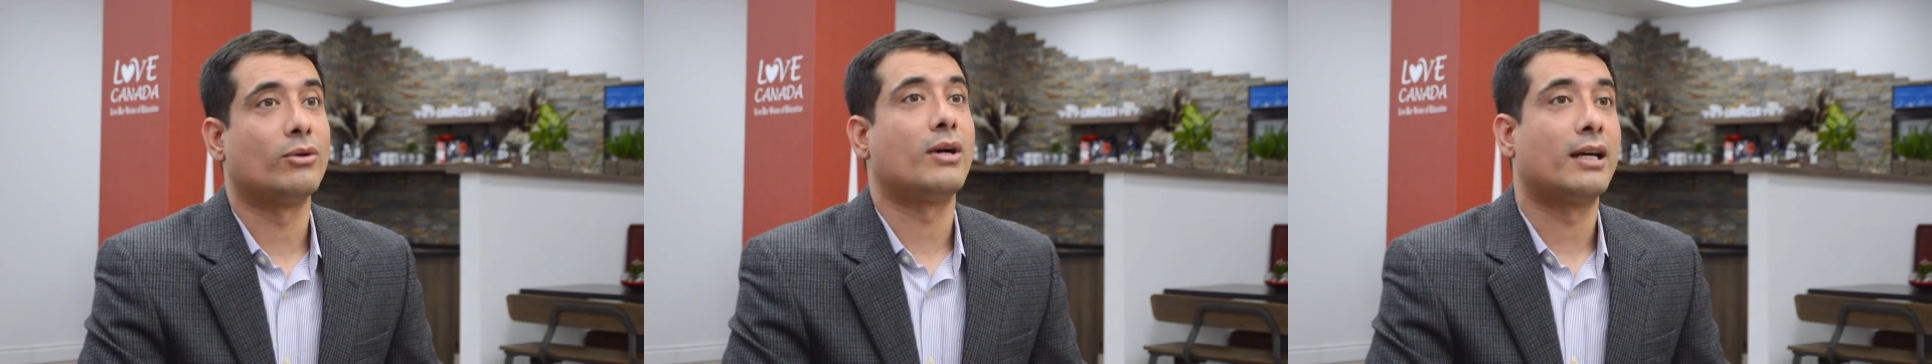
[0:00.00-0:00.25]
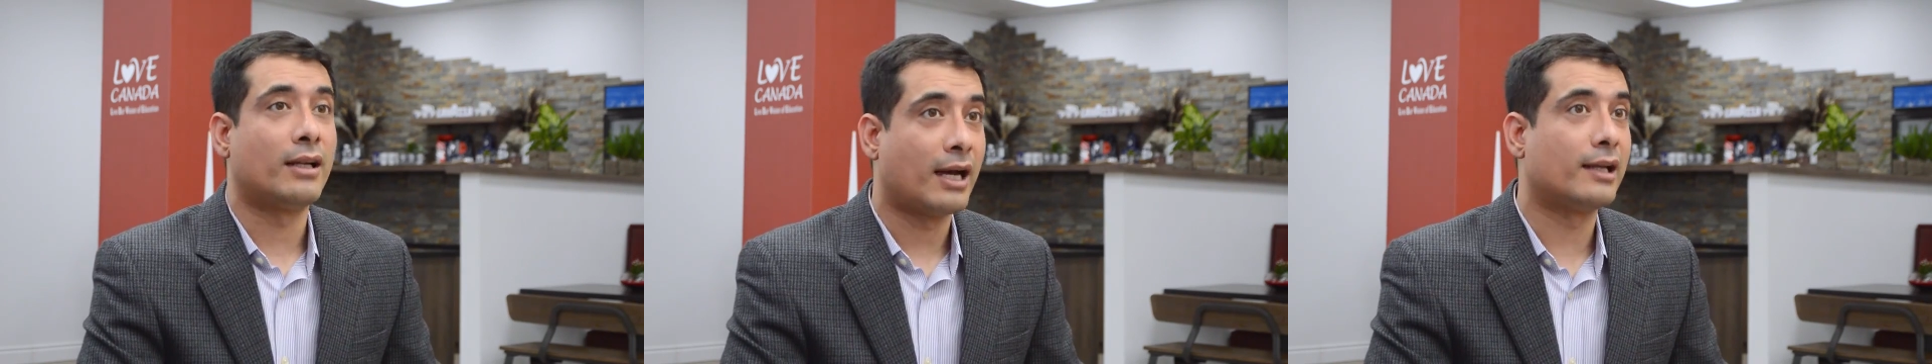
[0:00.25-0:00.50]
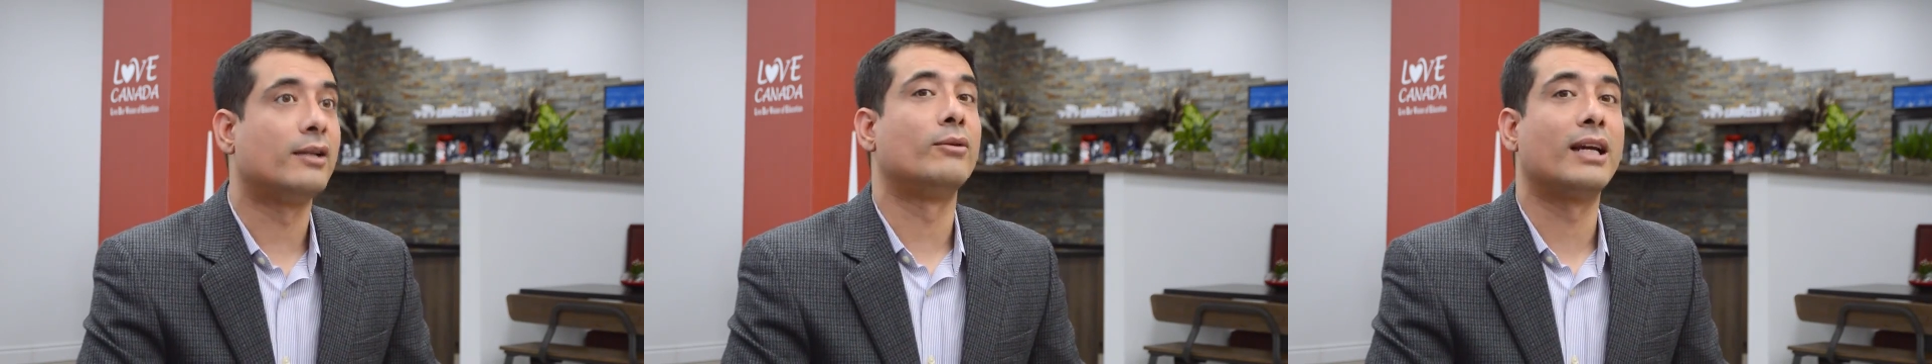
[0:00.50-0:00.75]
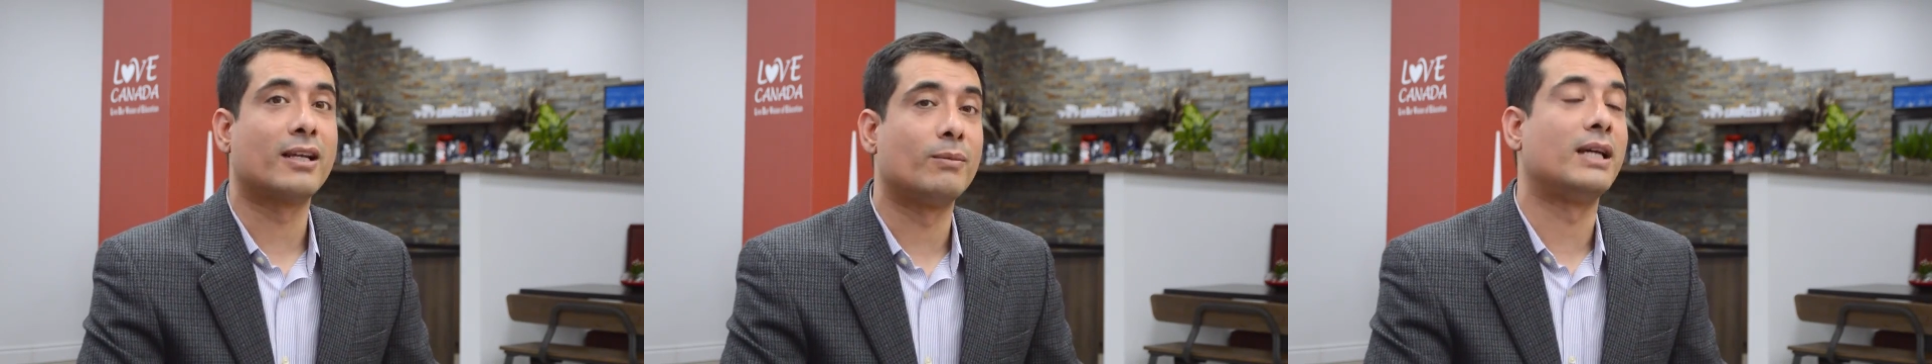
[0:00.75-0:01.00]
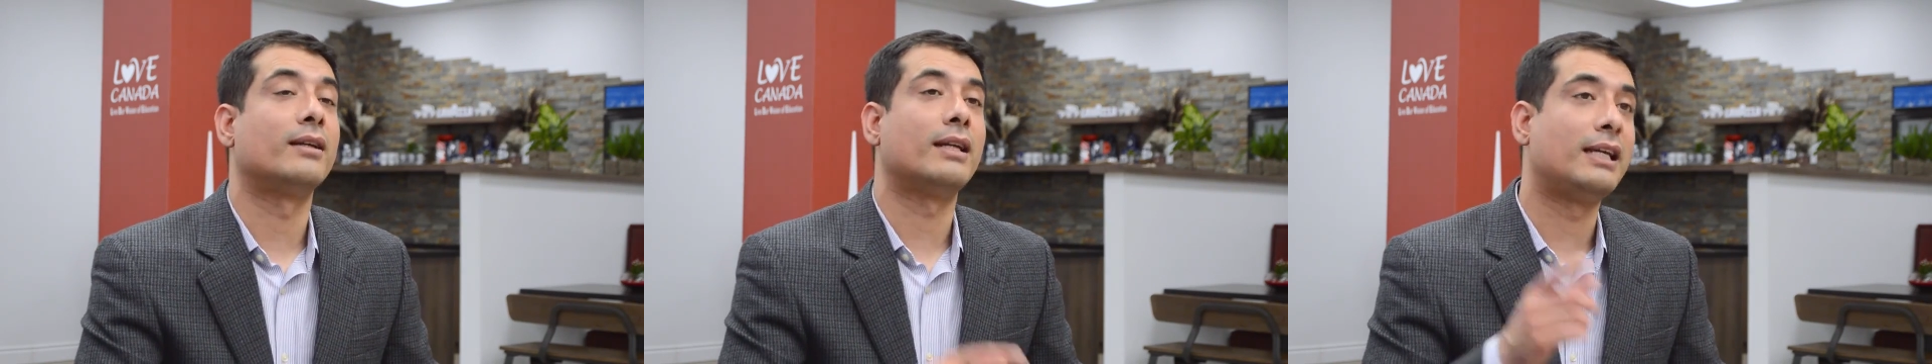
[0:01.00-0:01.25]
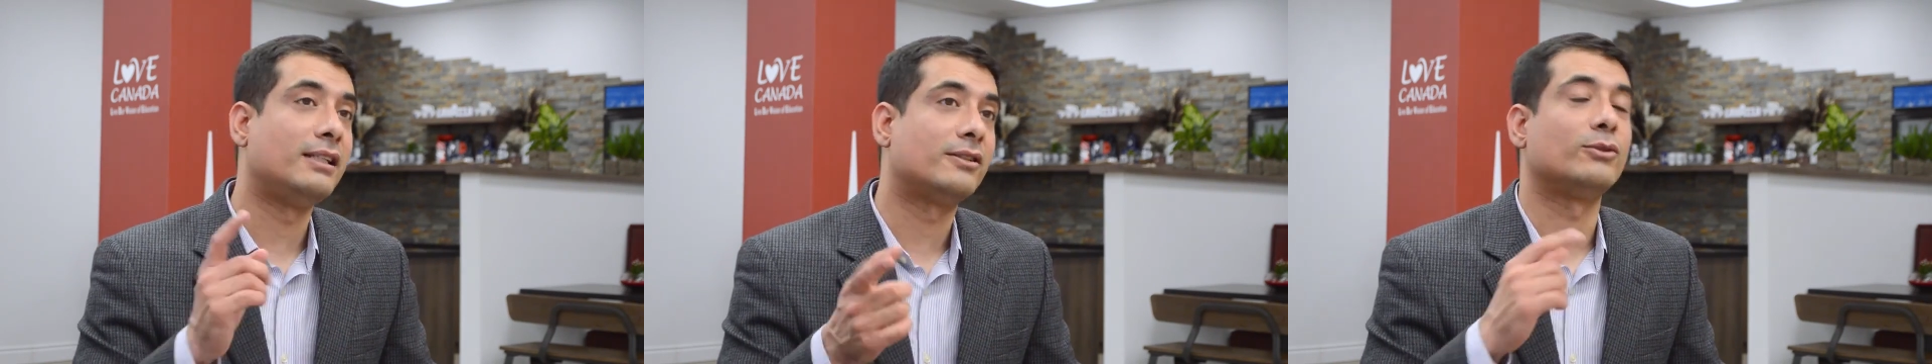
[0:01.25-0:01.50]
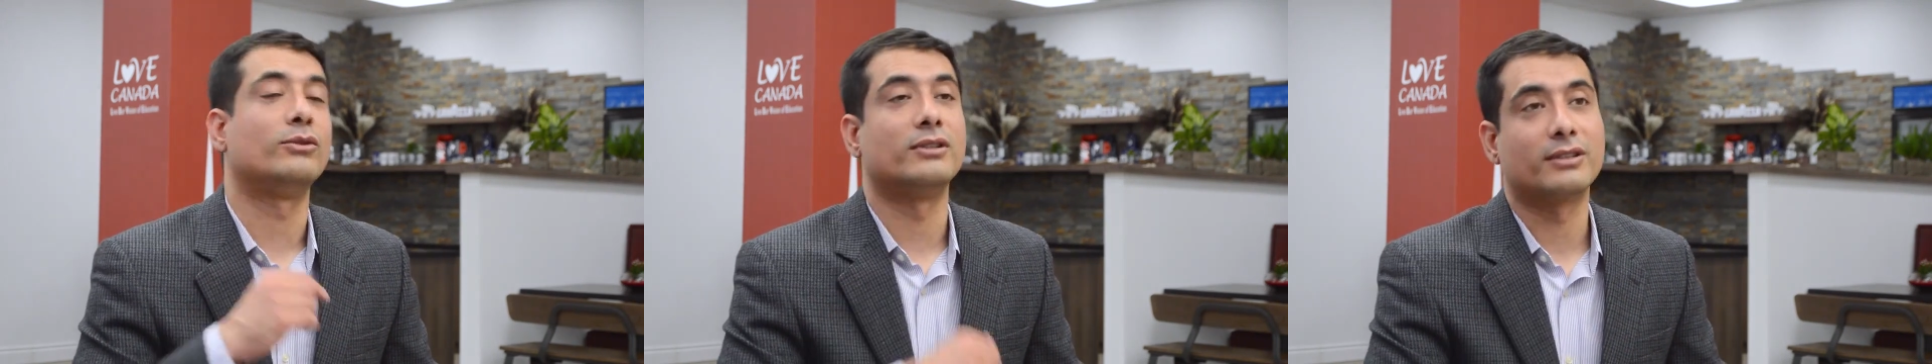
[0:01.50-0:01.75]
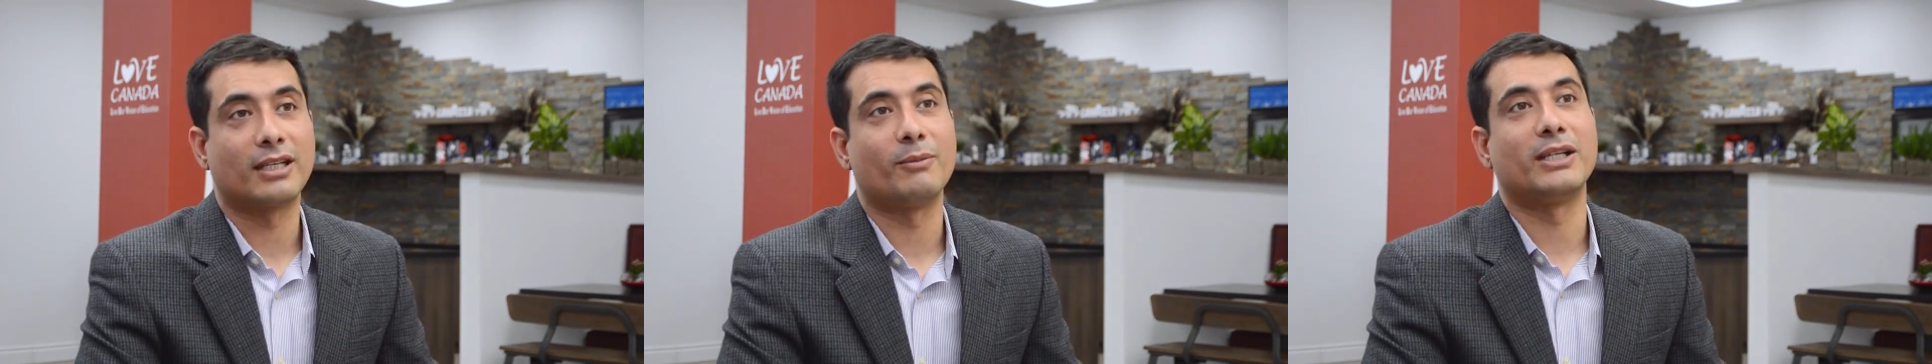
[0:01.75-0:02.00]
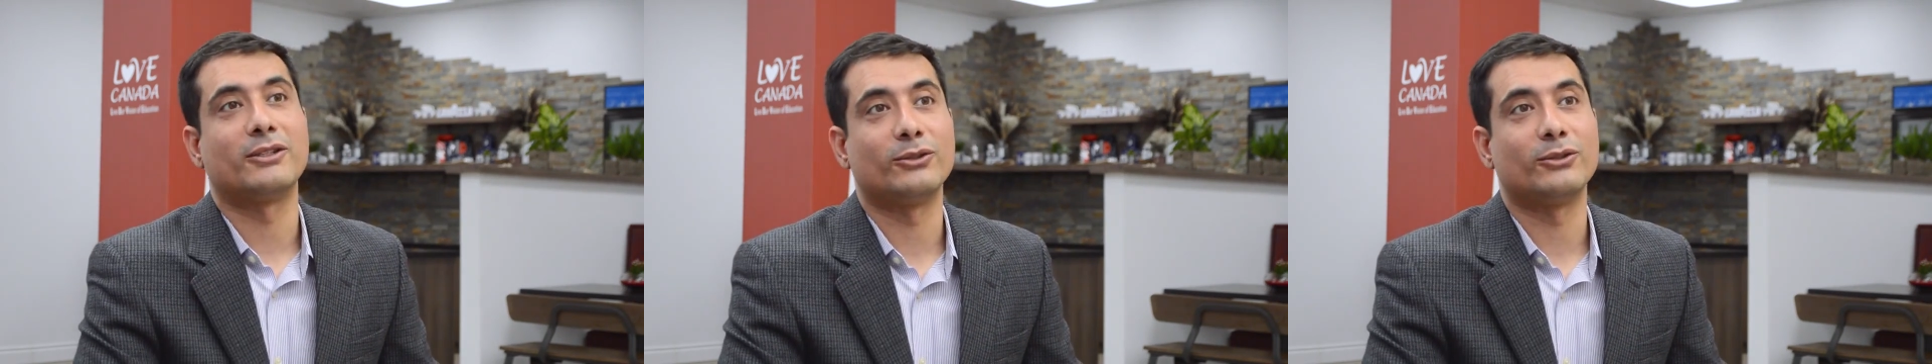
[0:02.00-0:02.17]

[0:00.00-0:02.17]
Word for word: So I highly recommend any students coming